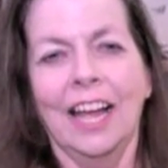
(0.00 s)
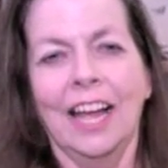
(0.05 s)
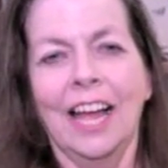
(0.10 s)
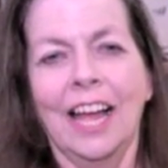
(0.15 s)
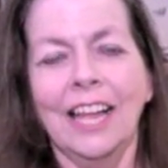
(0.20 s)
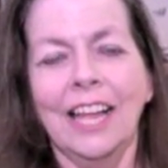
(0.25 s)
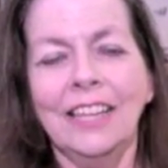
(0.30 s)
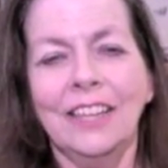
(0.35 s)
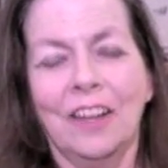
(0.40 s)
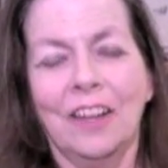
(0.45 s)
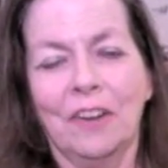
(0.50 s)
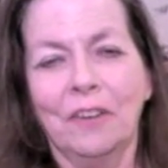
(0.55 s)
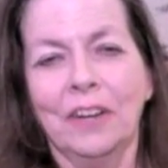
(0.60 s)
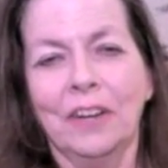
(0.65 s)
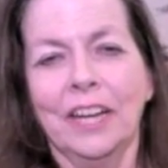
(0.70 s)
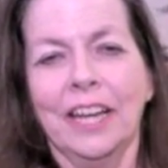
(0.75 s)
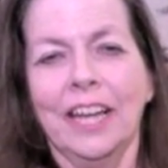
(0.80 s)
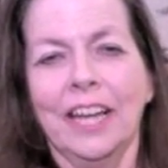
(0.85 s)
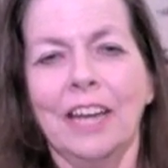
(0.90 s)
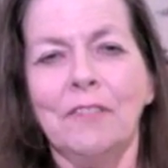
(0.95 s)
Hello.
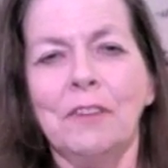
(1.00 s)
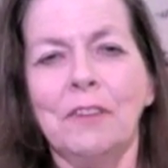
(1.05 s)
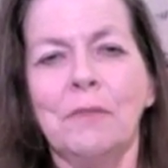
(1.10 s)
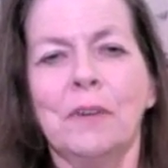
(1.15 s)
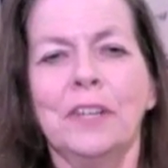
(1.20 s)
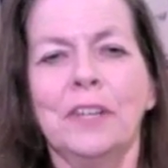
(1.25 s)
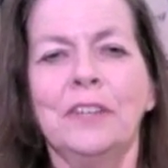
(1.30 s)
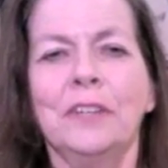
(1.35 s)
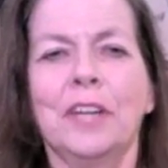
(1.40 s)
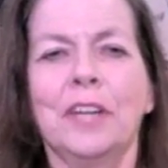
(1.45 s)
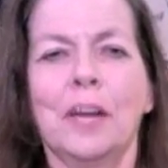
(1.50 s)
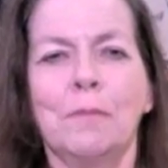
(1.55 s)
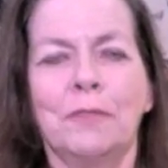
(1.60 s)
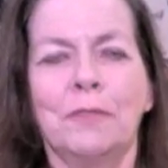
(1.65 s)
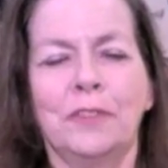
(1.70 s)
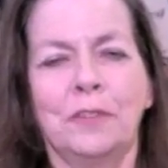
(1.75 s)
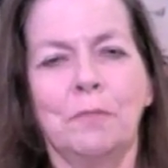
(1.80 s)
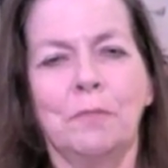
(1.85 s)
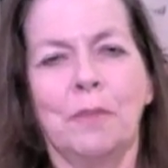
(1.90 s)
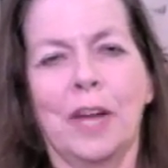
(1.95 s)
Everyone who comes
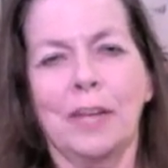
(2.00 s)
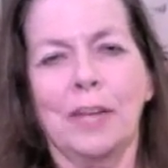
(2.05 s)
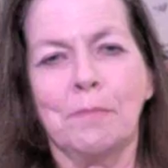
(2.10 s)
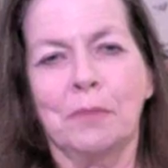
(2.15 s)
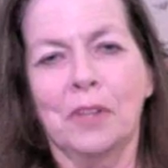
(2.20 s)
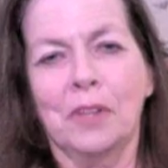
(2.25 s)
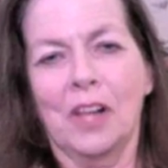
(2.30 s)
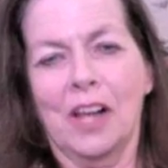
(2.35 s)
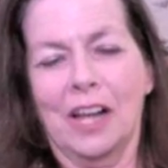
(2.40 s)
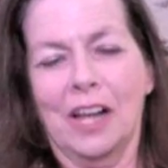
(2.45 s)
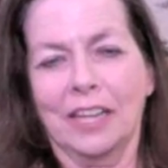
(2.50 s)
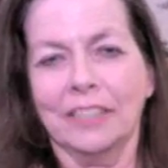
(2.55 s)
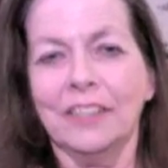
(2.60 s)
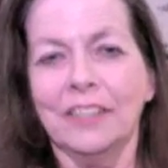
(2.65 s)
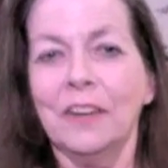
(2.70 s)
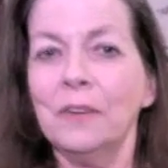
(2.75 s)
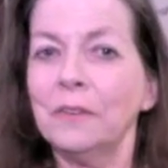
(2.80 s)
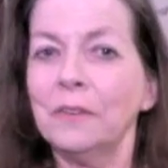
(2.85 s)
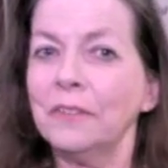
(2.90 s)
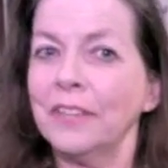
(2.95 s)
to my blog
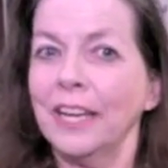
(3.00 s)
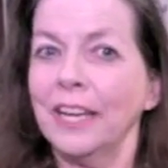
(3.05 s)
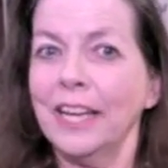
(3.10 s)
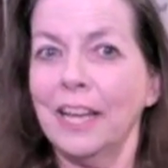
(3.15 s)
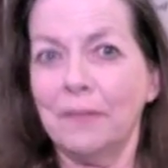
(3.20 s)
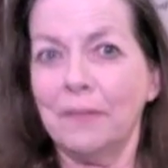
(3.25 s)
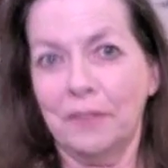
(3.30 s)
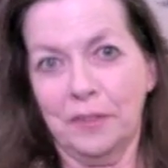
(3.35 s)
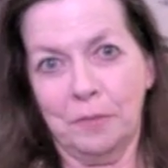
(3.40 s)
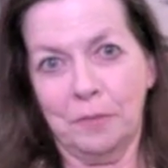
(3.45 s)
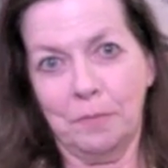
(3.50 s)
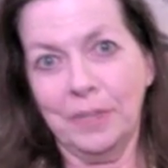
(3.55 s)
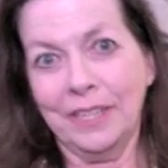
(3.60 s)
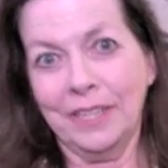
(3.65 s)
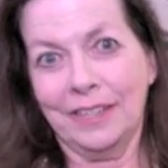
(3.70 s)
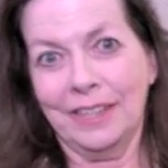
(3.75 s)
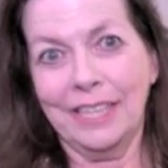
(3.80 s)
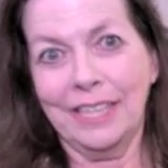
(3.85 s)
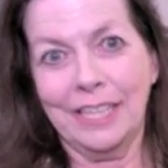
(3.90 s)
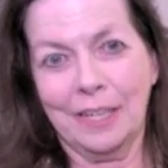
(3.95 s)
knows I have this
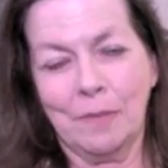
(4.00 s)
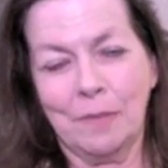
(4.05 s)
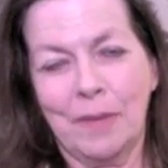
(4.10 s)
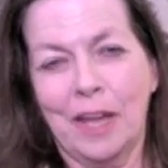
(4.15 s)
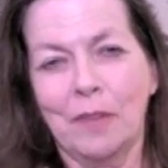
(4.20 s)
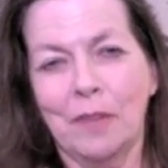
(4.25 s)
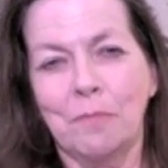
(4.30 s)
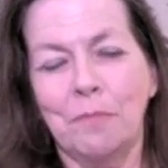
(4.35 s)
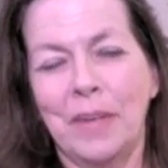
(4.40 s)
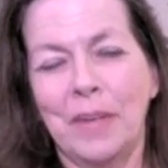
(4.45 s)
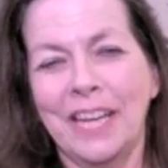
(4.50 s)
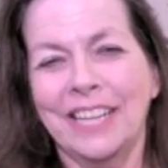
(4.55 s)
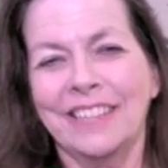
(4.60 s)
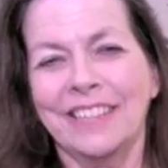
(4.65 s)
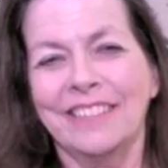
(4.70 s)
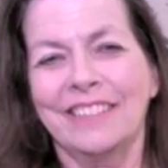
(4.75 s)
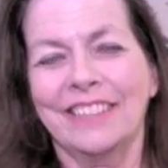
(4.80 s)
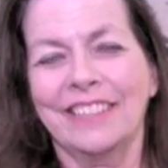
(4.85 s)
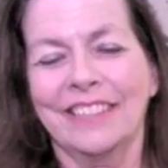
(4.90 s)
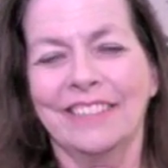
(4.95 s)
big thing about
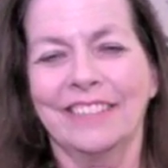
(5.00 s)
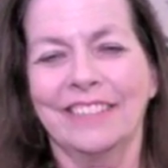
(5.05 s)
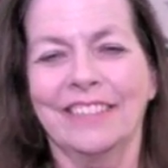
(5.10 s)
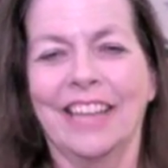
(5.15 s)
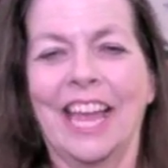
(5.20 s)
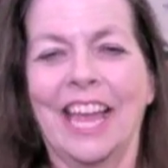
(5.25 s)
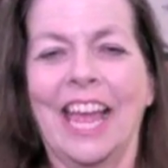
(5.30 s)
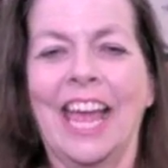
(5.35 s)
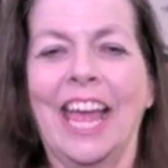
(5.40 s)
Pegasus.